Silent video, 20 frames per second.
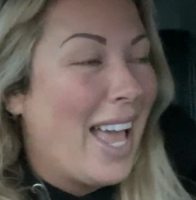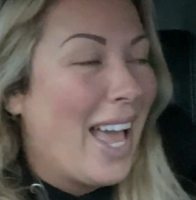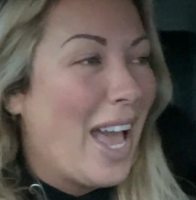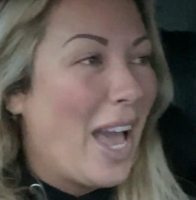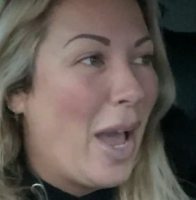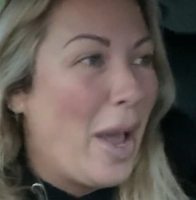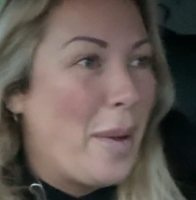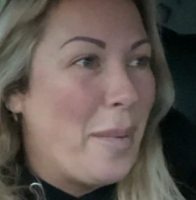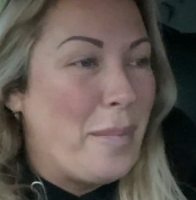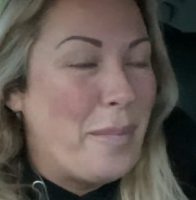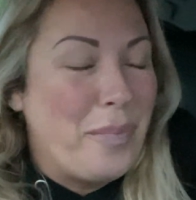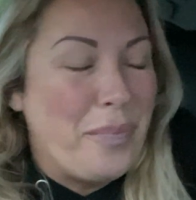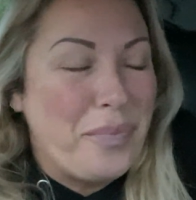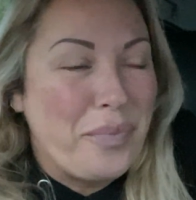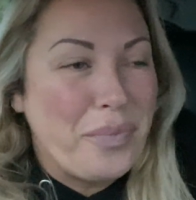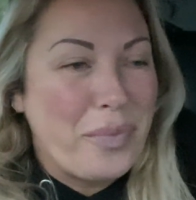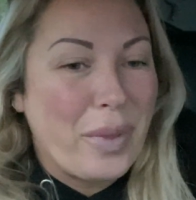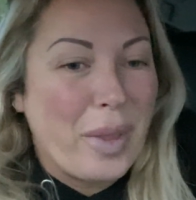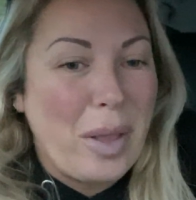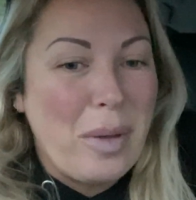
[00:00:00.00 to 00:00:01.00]
Um,
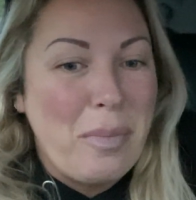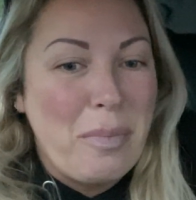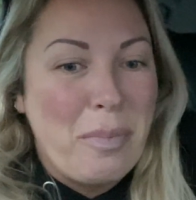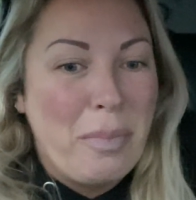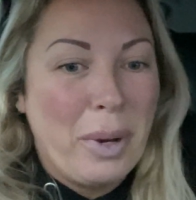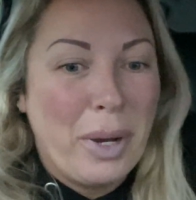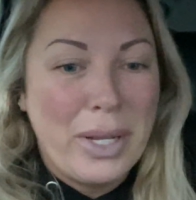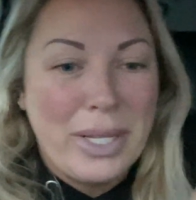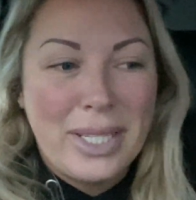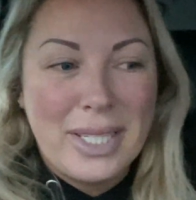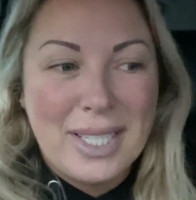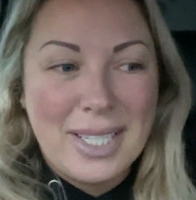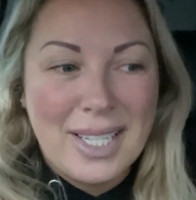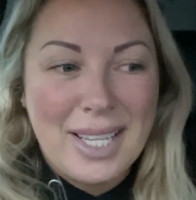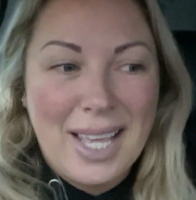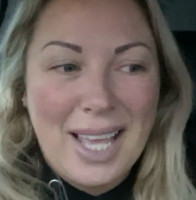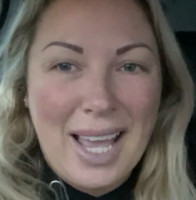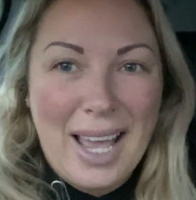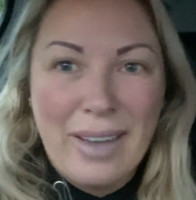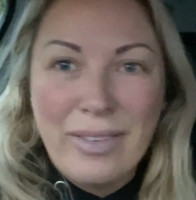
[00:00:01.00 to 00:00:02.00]
but
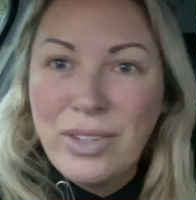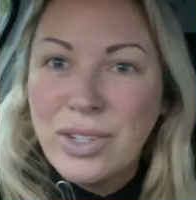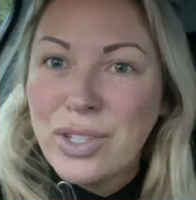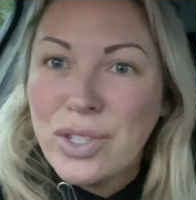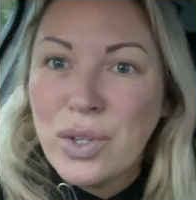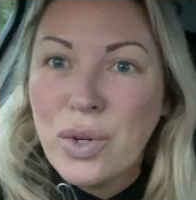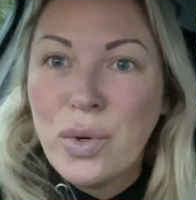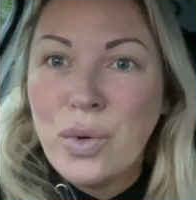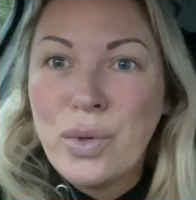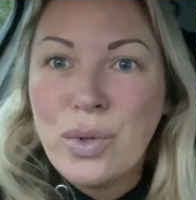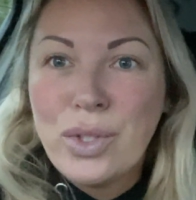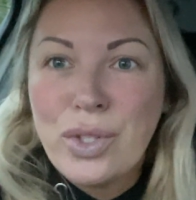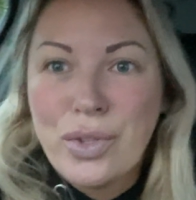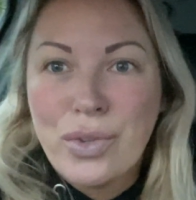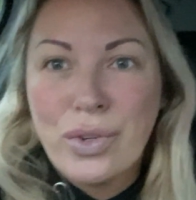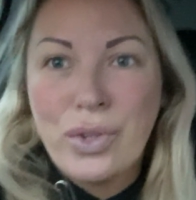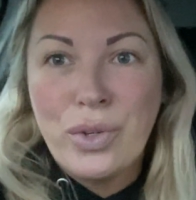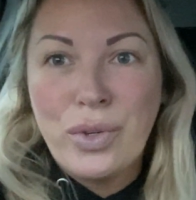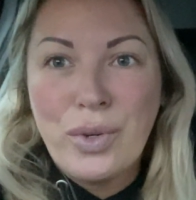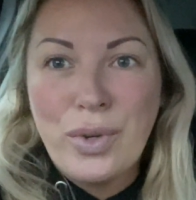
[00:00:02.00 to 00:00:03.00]
I've just called
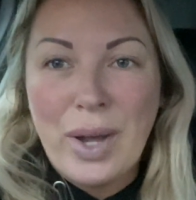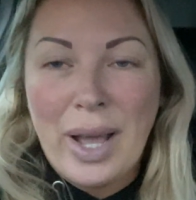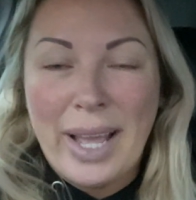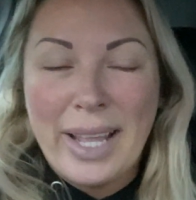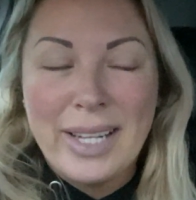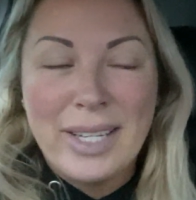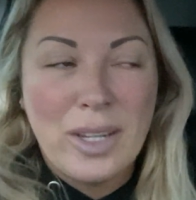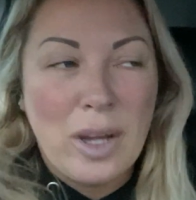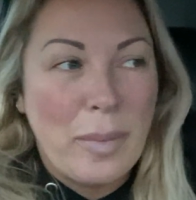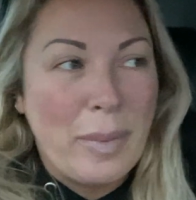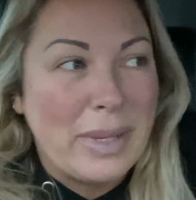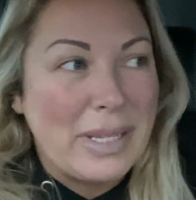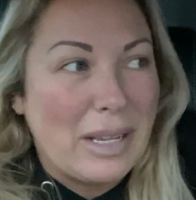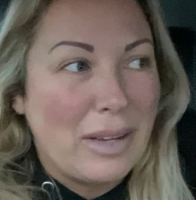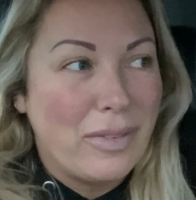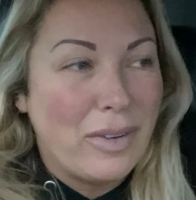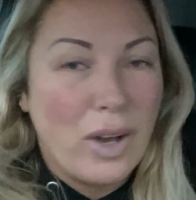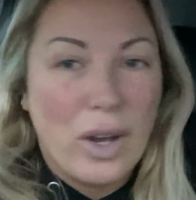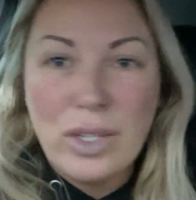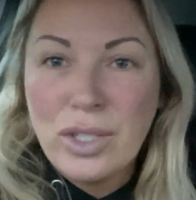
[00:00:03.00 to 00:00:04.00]
through and got
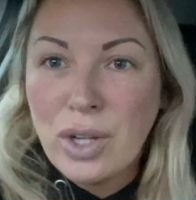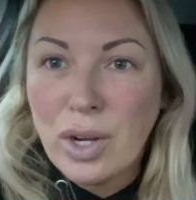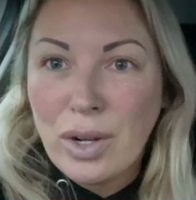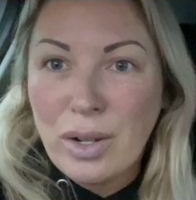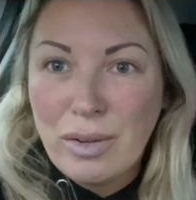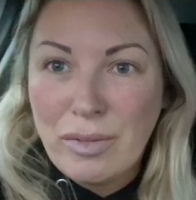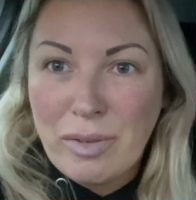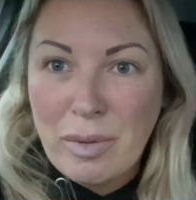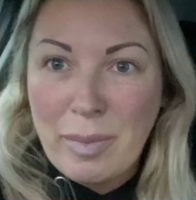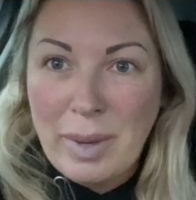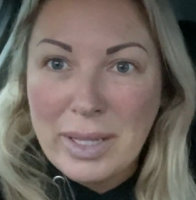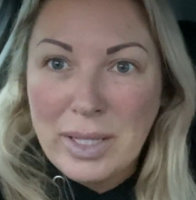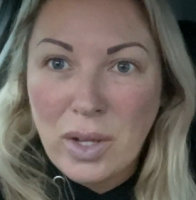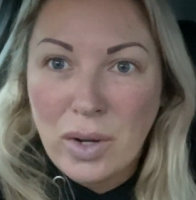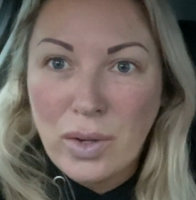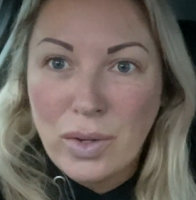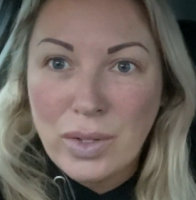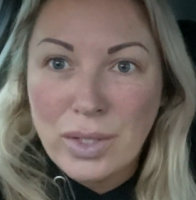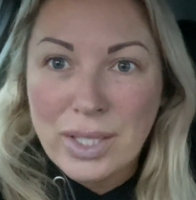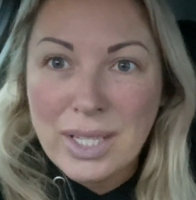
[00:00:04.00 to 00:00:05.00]
myself a hot chocolate from
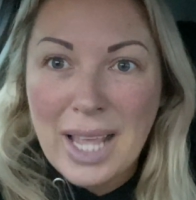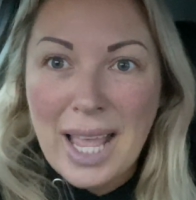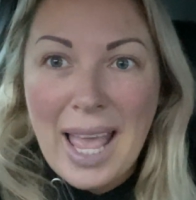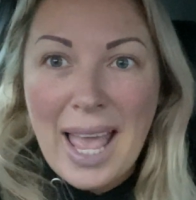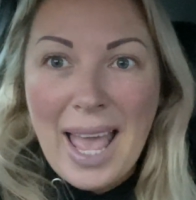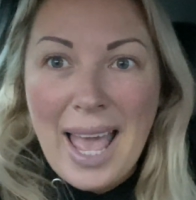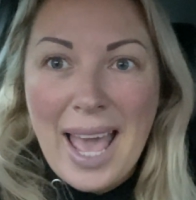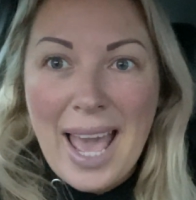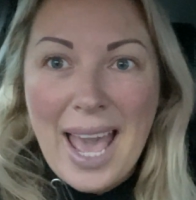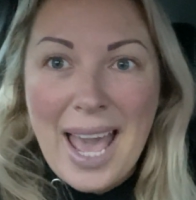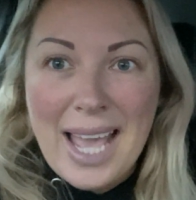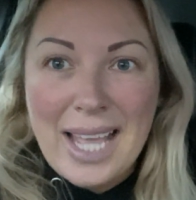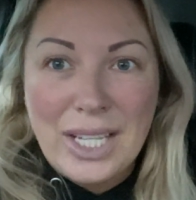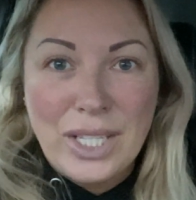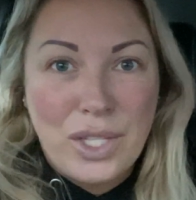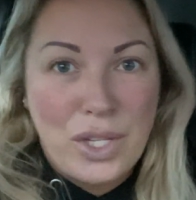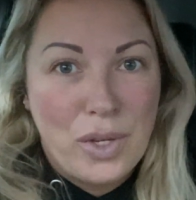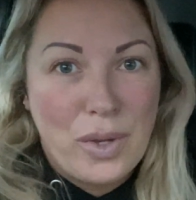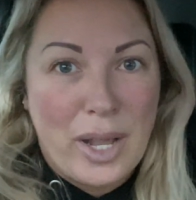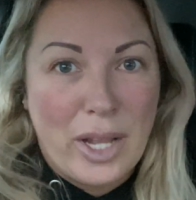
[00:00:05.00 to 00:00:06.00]
McDonald's
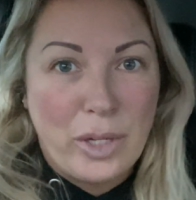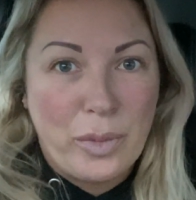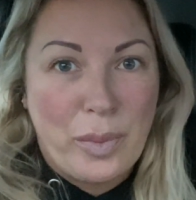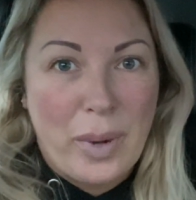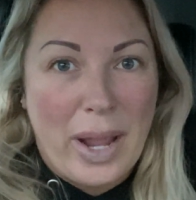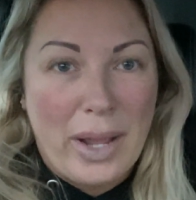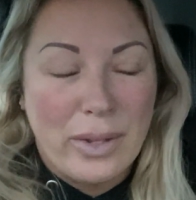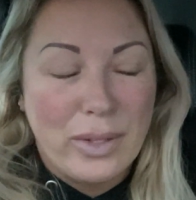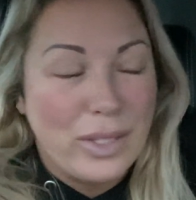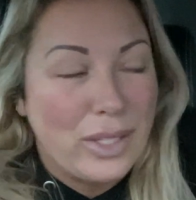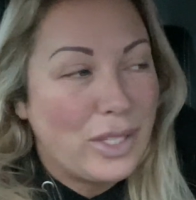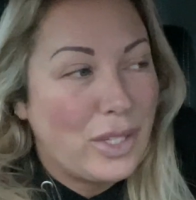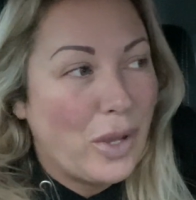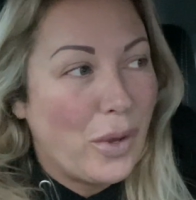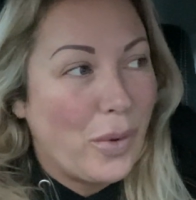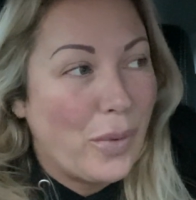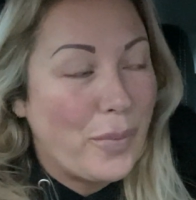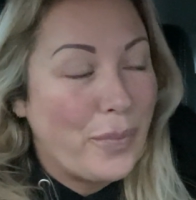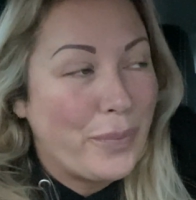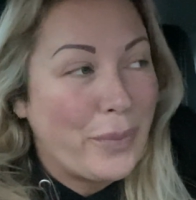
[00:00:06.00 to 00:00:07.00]
and two hash browns.
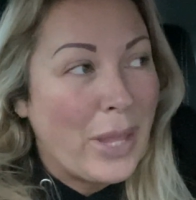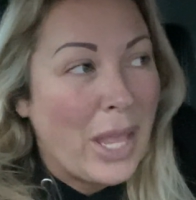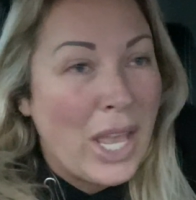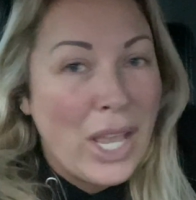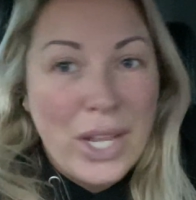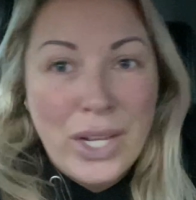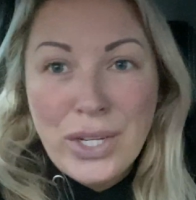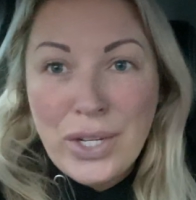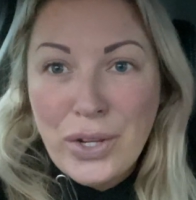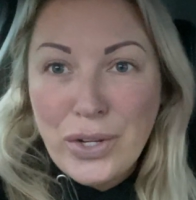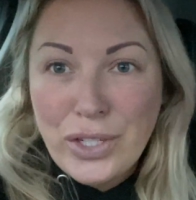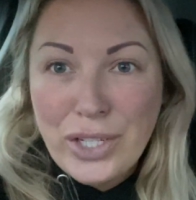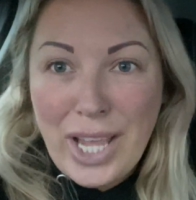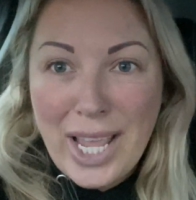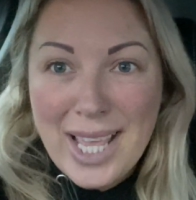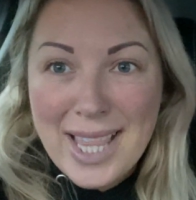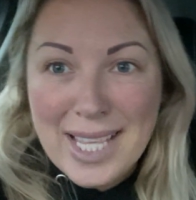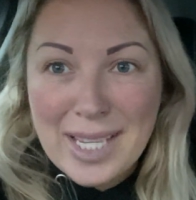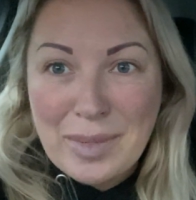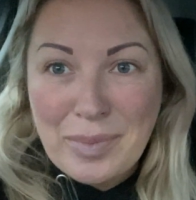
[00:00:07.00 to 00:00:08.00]
So no
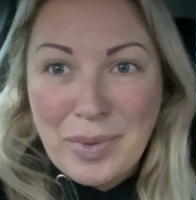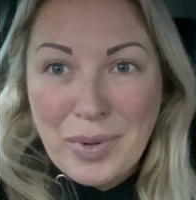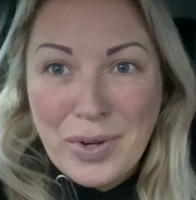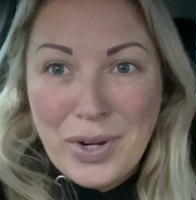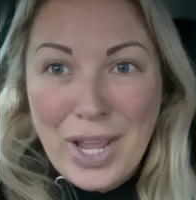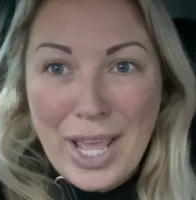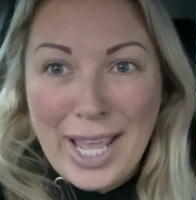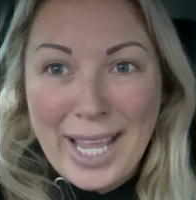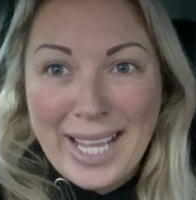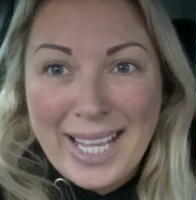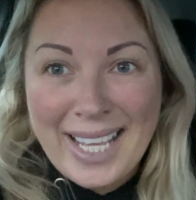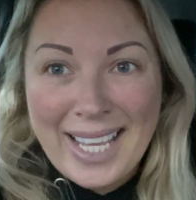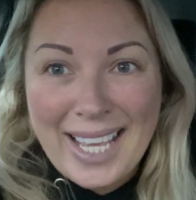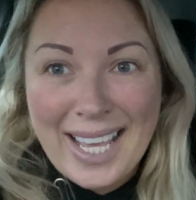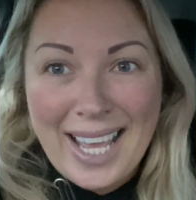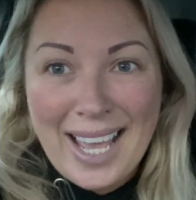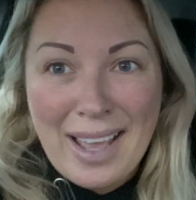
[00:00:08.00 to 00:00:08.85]
shake this morning.